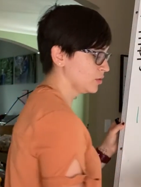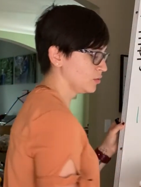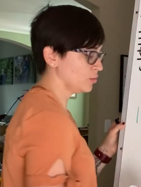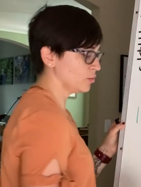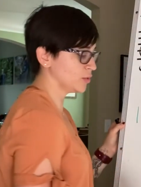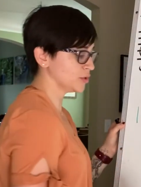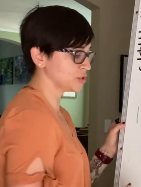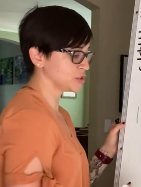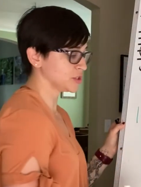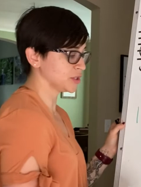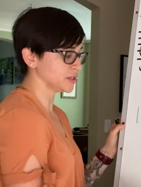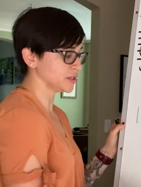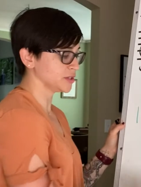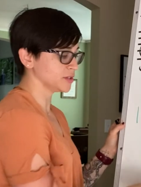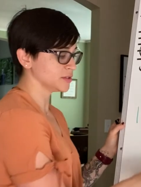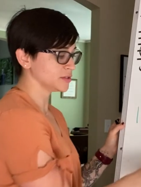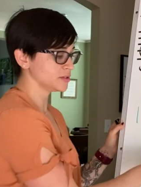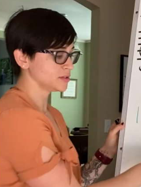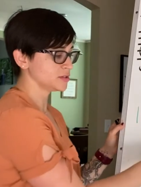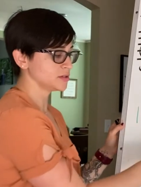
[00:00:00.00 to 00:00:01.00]
which
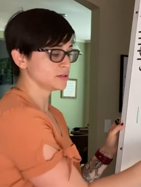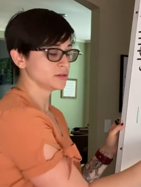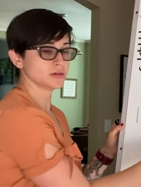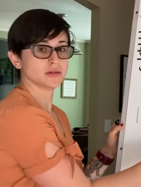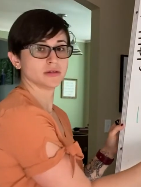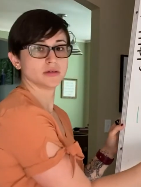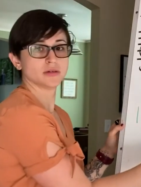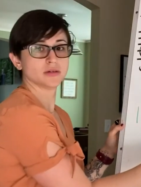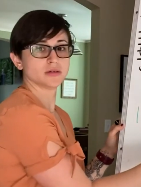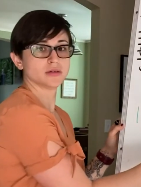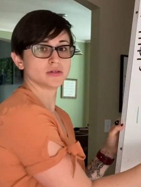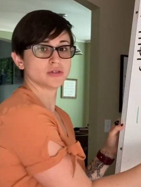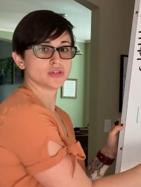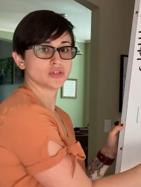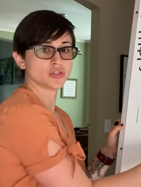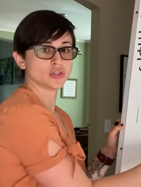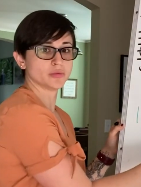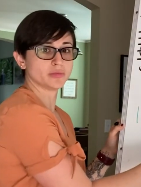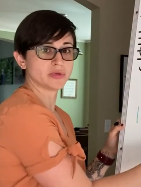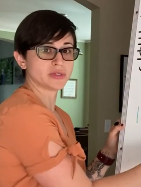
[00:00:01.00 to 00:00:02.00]
is
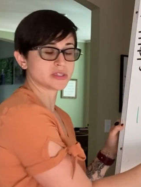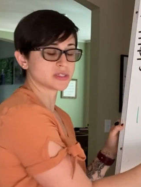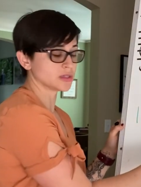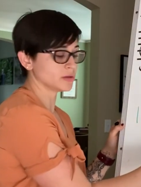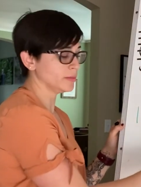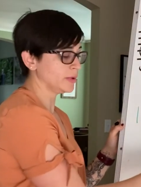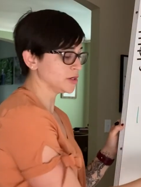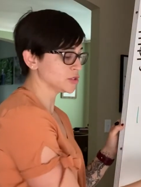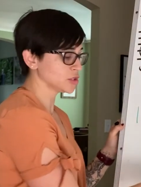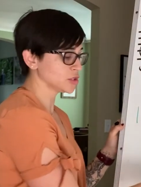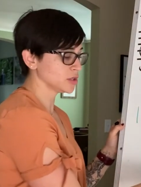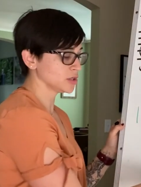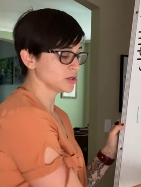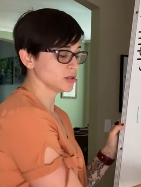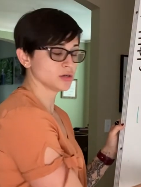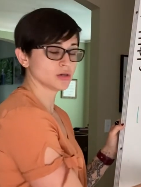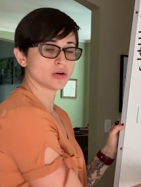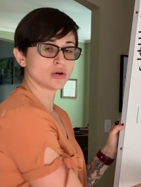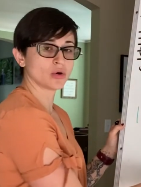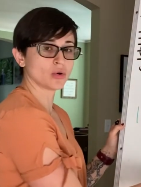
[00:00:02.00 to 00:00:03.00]
2 beats in the measure,
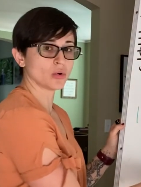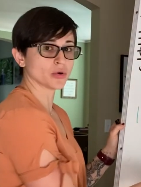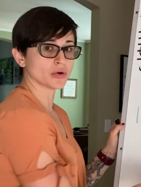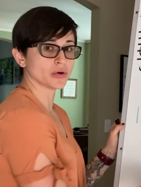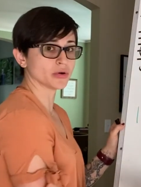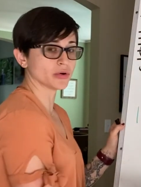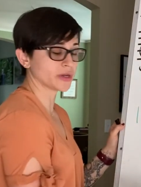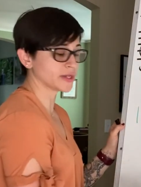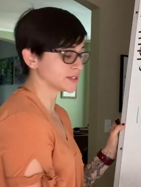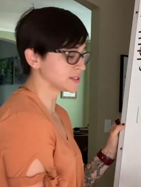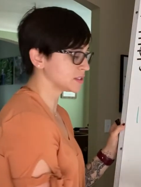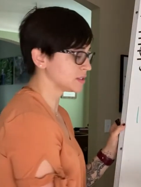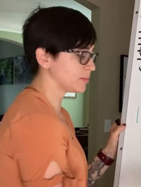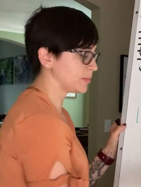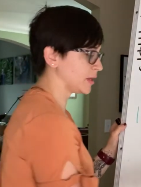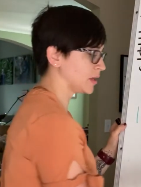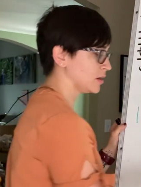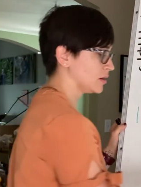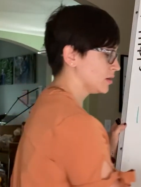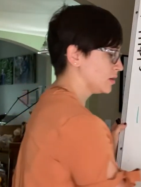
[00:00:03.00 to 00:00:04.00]
quarter note gets the
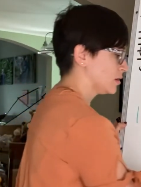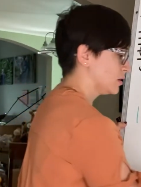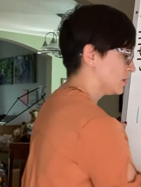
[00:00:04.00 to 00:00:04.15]
beat.